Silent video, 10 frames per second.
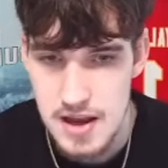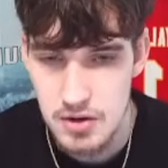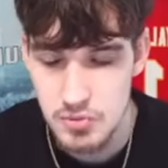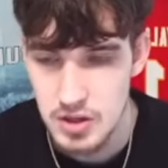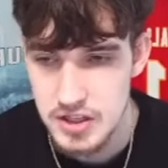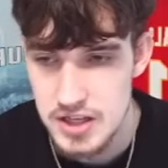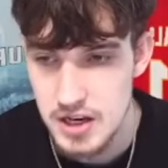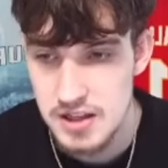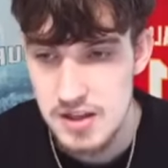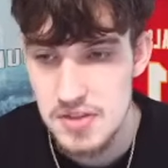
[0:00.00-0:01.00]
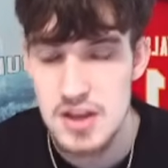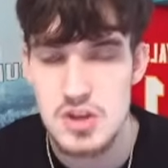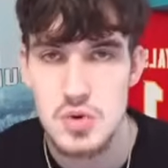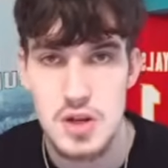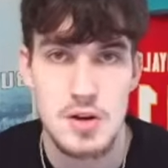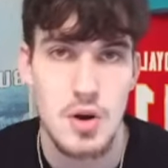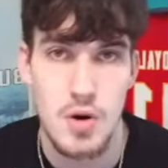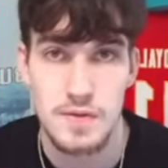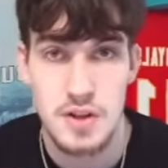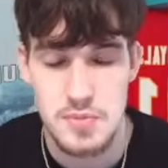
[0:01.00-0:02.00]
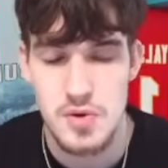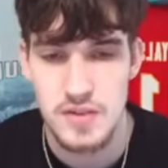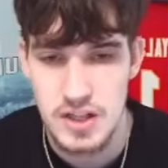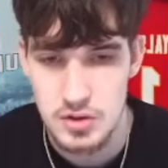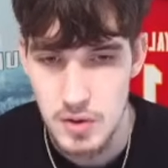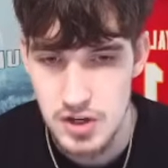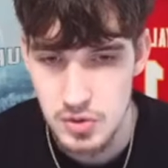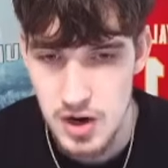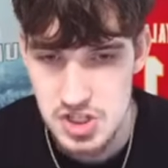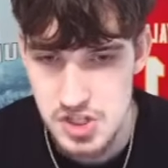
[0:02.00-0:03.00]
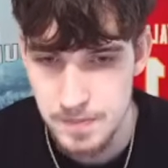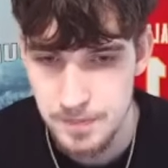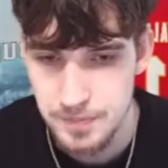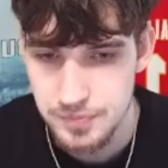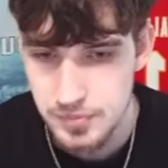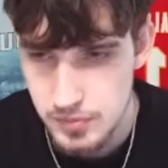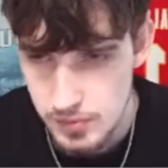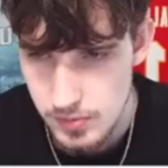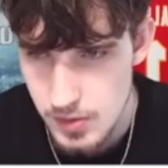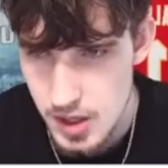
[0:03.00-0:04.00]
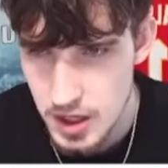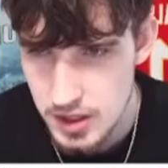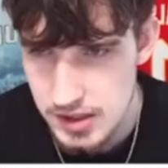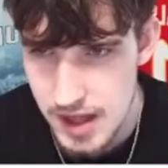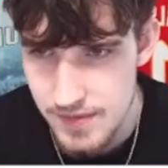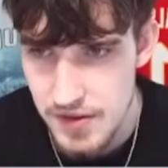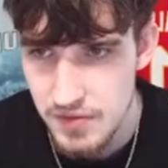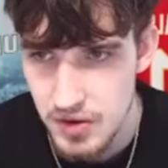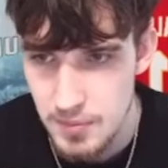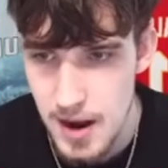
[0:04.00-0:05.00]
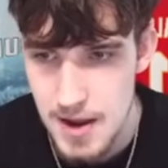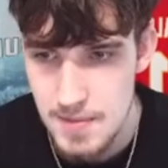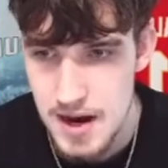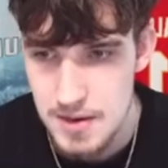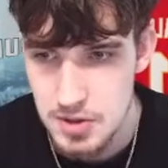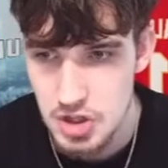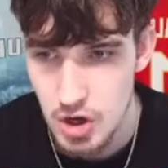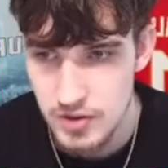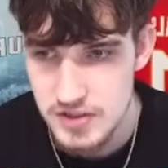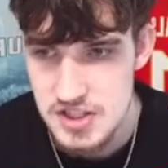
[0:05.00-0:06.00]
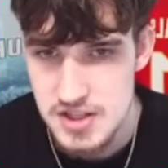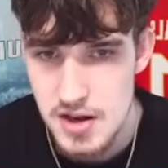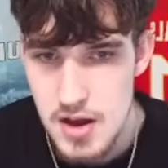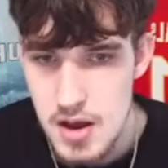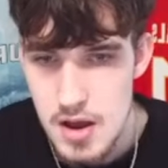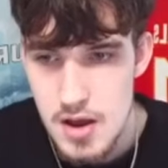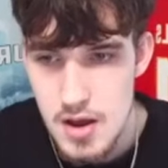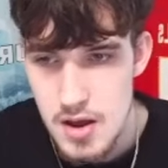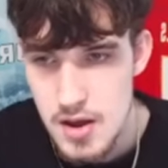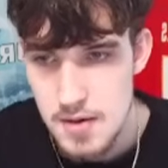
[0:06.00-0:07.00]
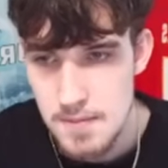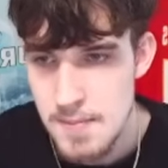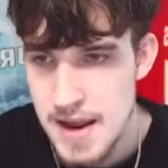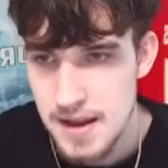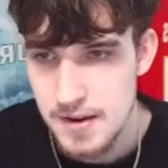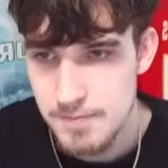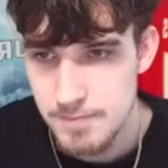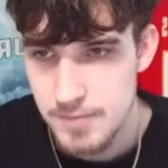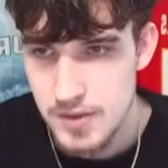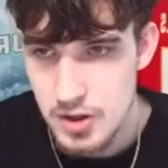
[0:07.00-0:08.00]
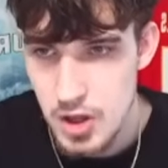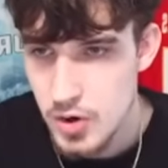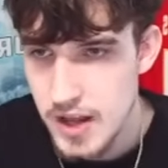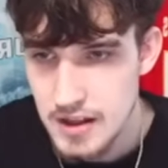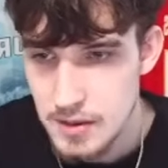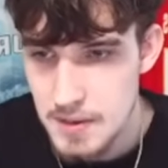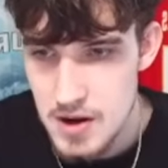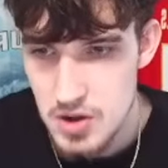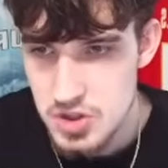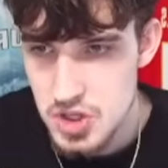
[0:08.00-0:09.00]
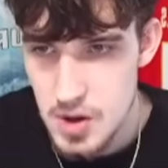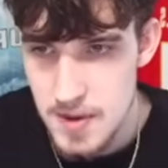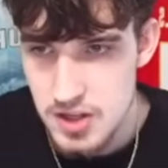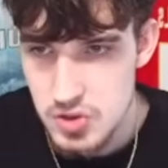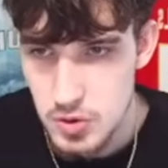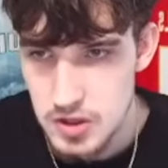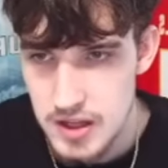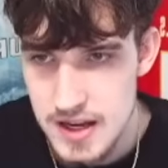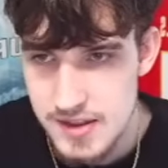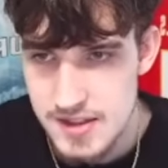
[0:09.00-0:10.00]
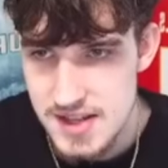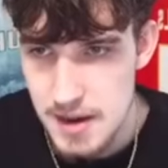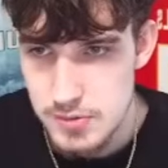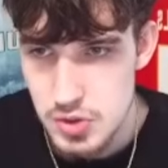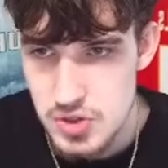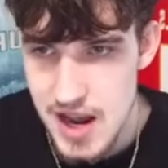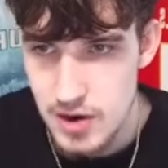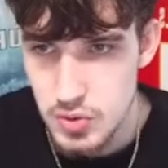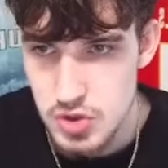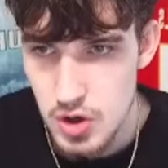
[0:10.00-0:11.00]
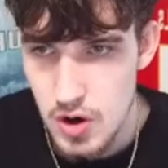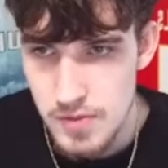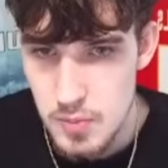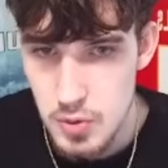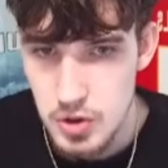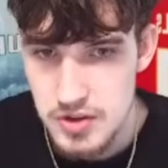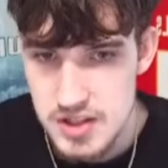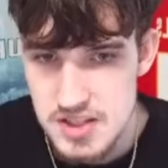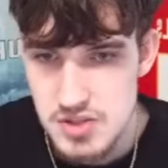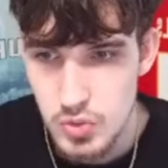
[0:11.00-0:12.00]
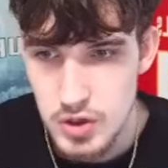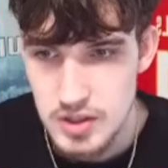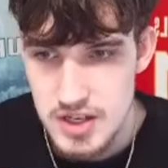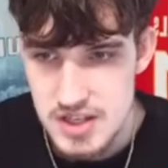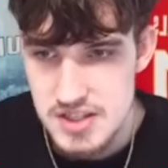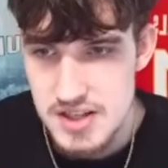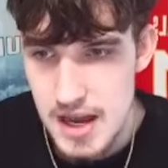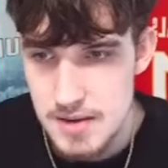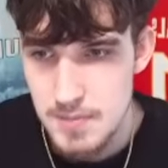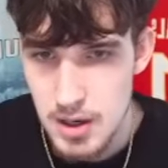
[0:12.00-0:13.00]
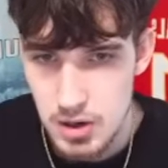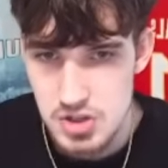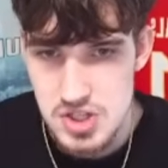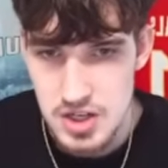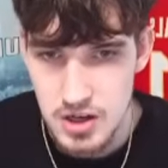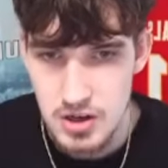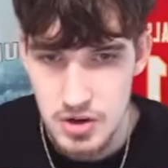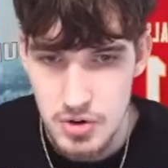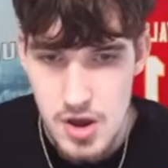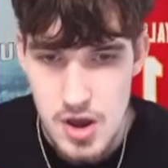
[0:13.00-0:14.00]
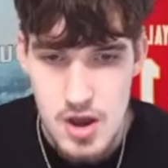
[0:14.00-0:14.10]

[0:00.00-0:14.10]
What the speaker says: and really get that unit hopefully moving in the right direction. 11 for my Miami Dolphins. Man, no Caleb Downs, no Mansour Delane. The top two tackles are off the board. This really is nightmare scenario